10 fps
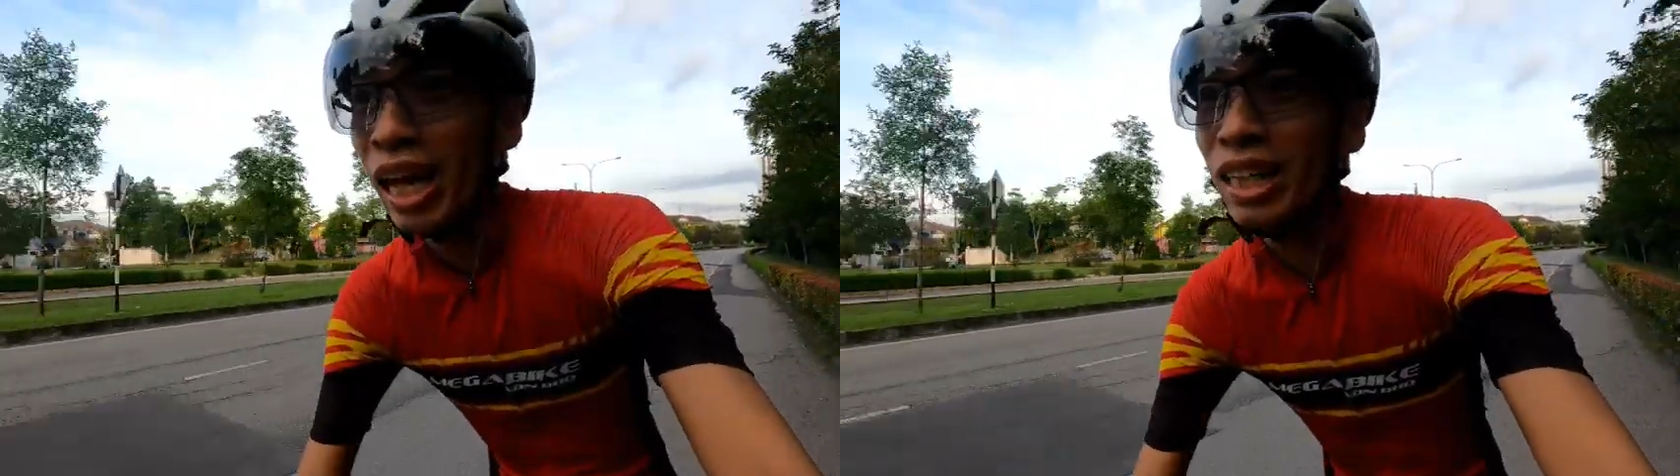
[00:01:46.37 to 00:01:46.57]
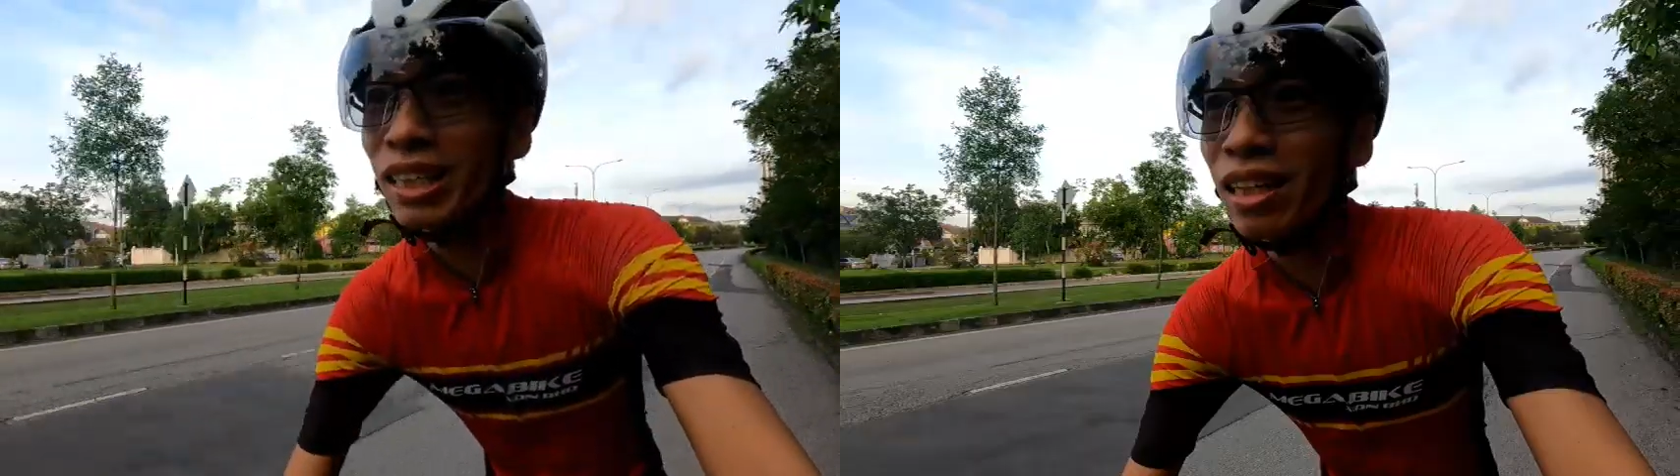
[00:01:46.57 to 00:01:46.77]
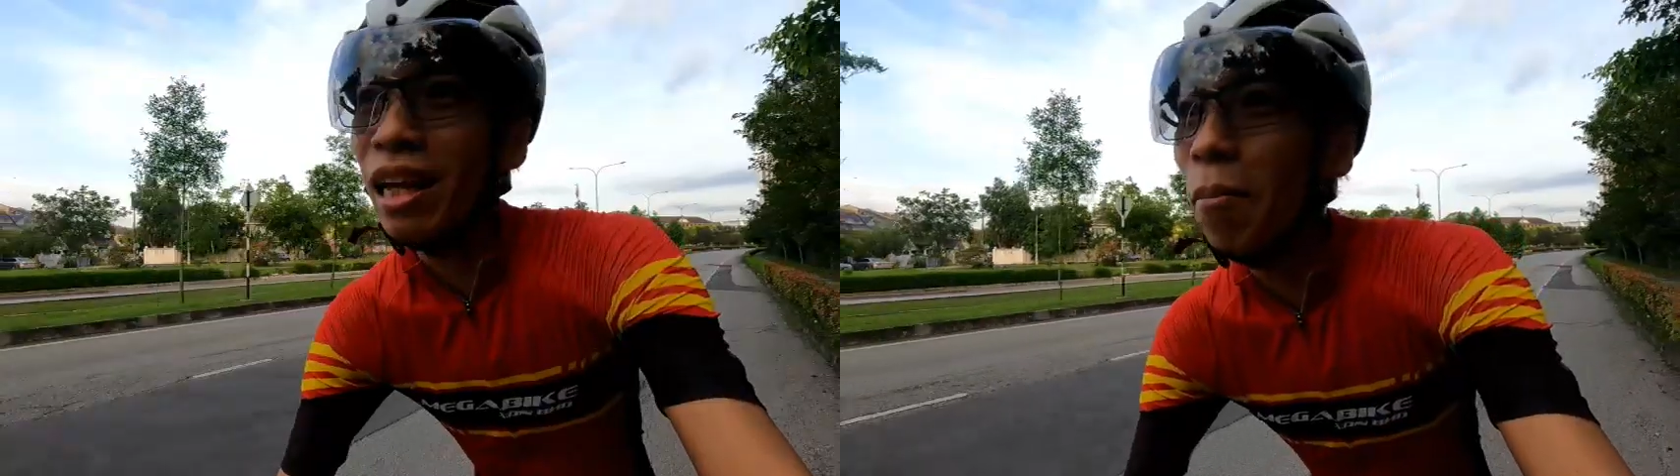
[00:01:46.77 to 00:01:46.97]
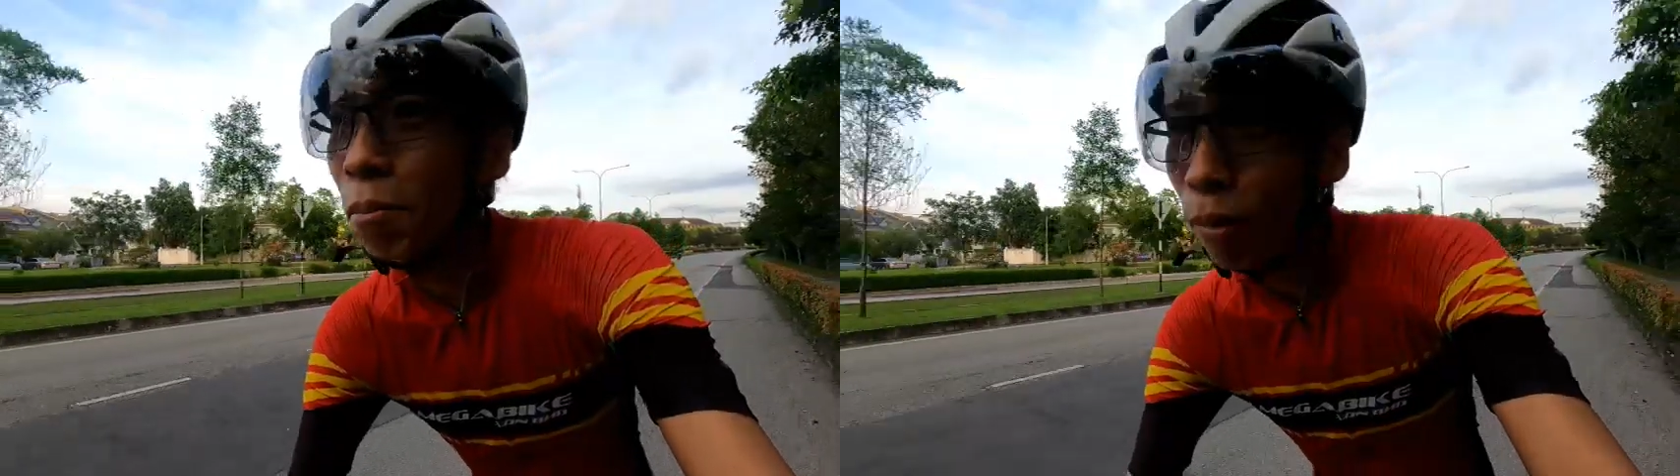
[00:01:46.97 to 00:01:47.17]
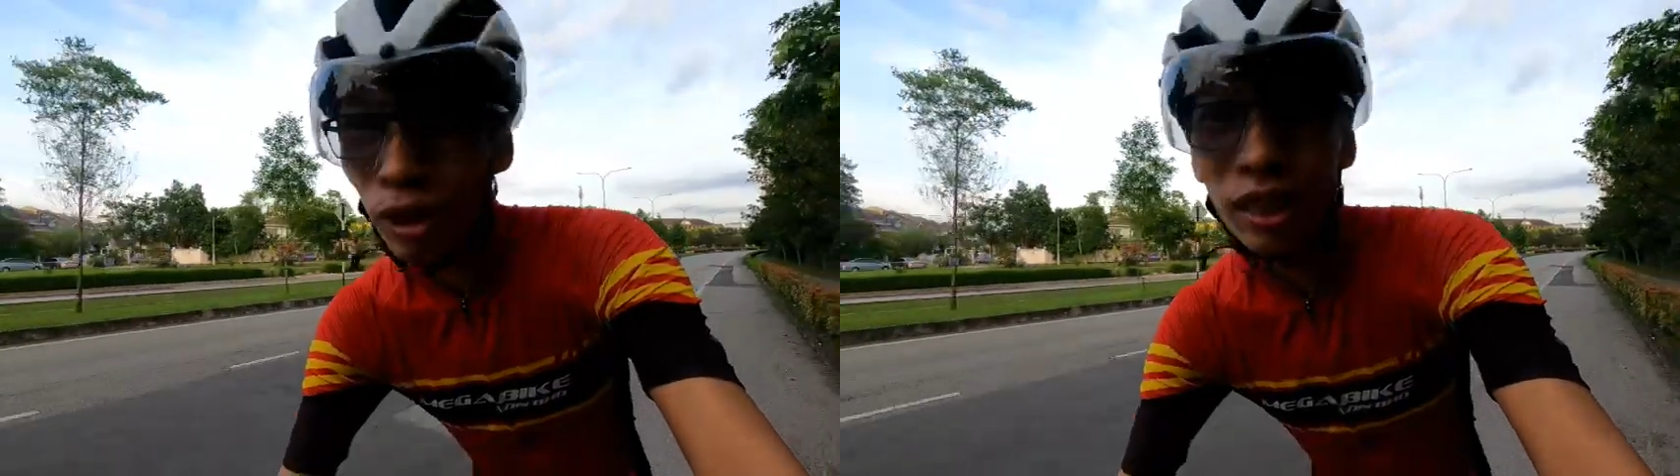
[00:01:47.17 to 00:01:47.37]
is an
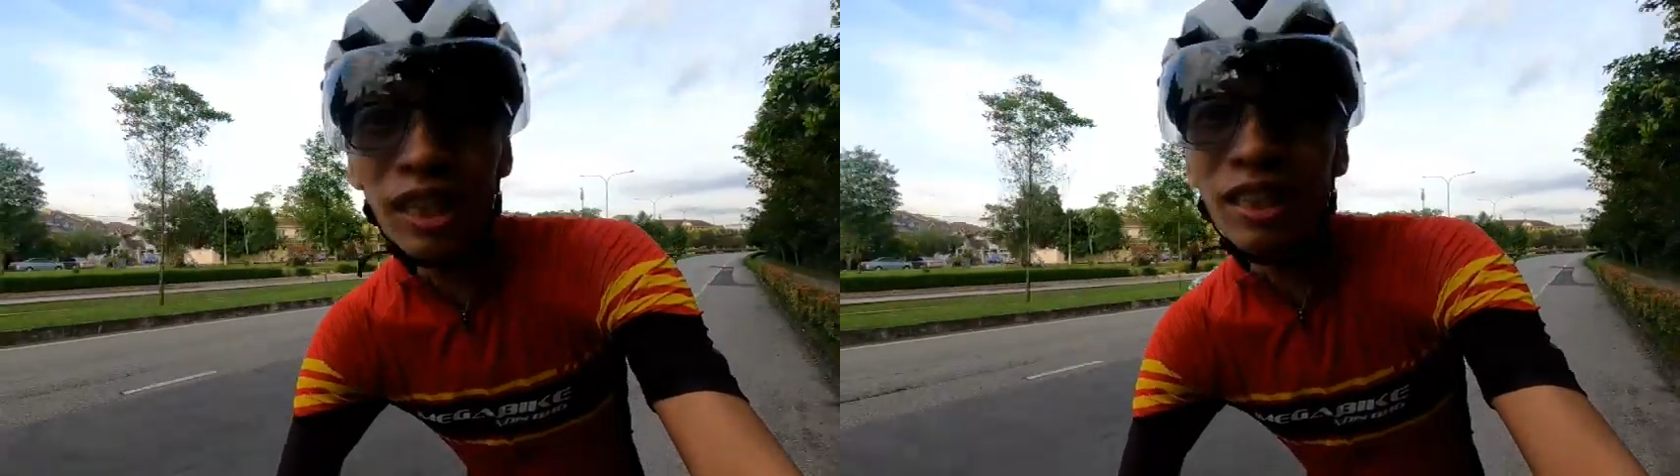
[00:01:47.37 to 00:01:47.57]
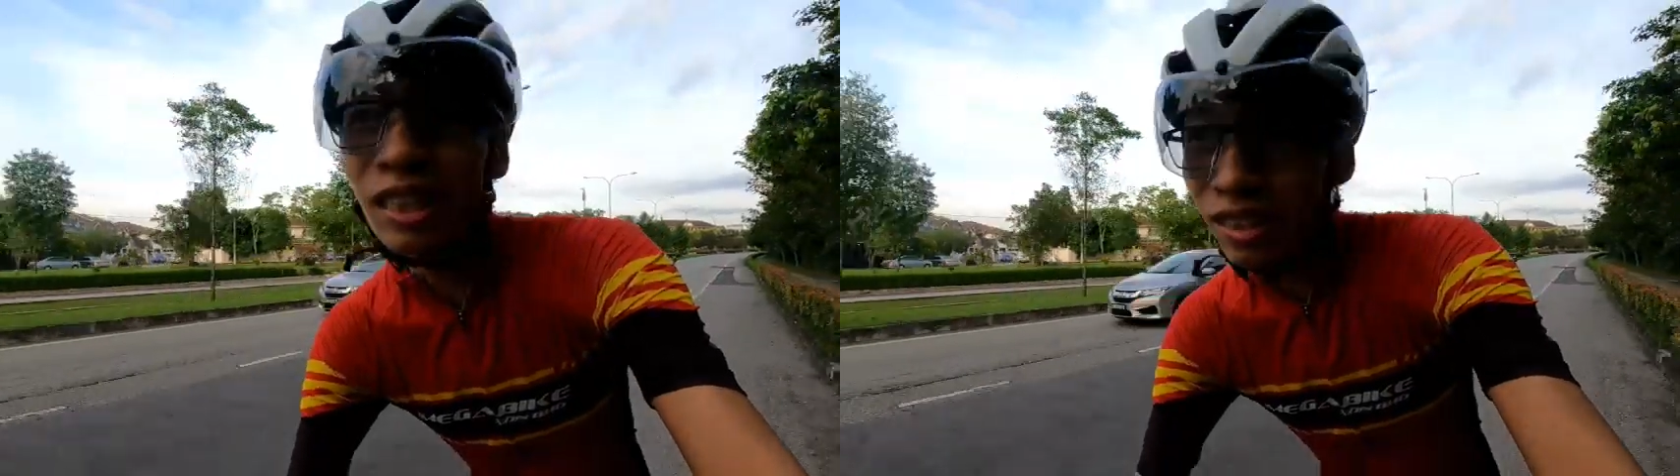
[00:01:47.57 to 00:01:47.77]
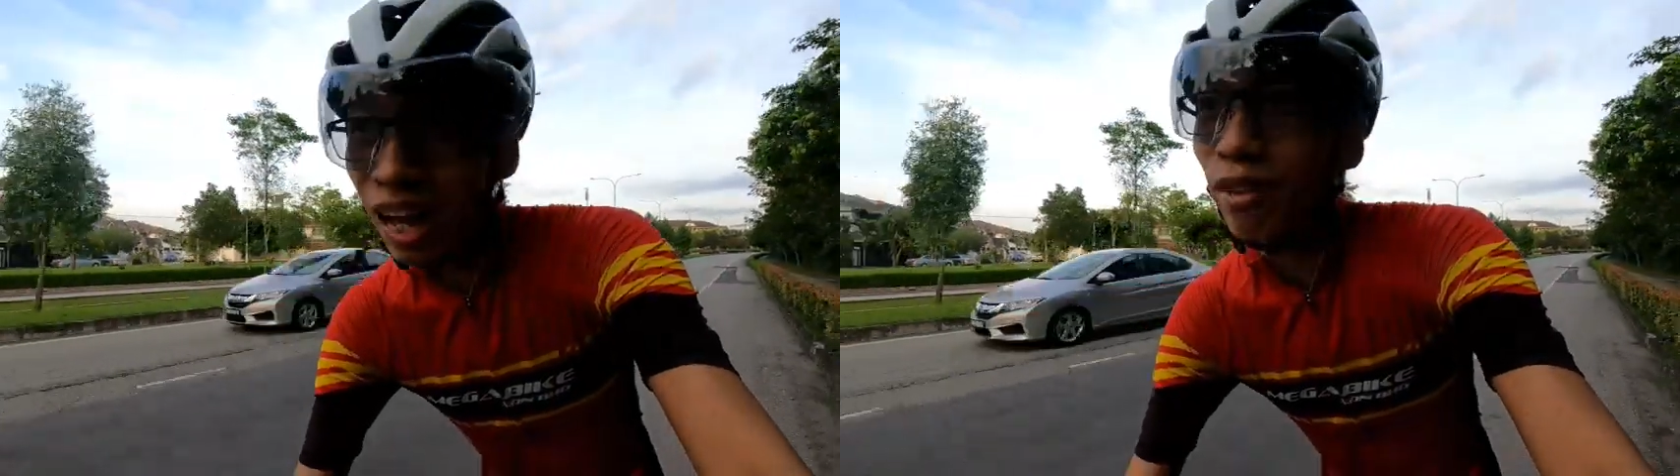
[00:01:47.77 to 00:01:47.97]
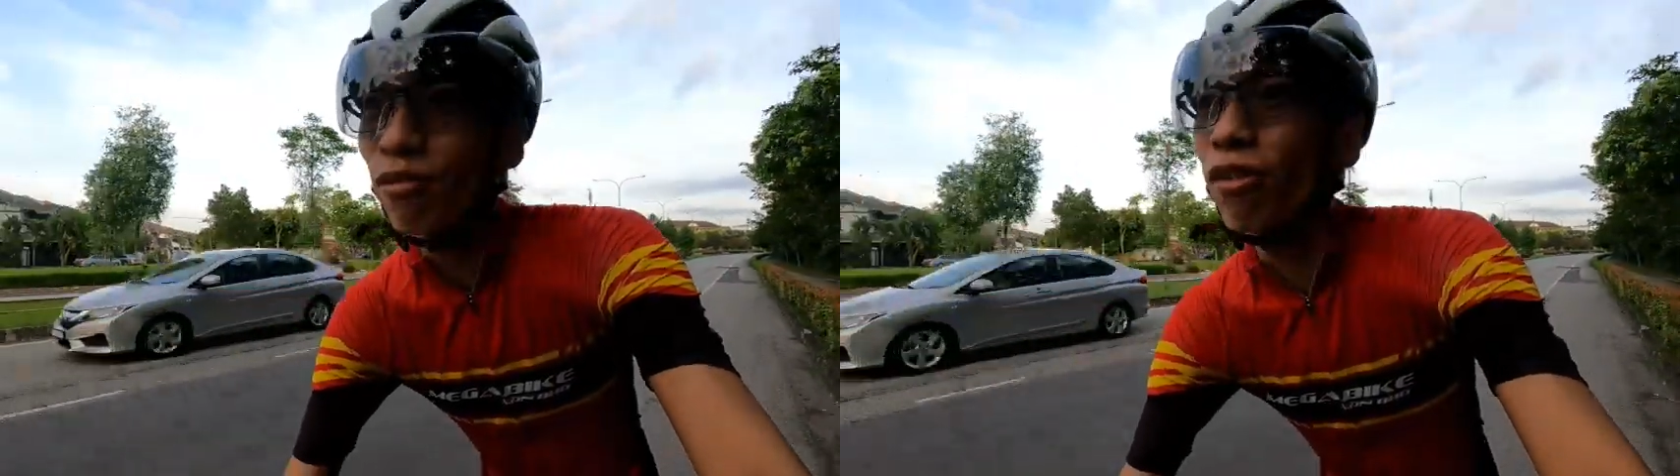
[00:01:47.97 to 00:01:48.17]
important start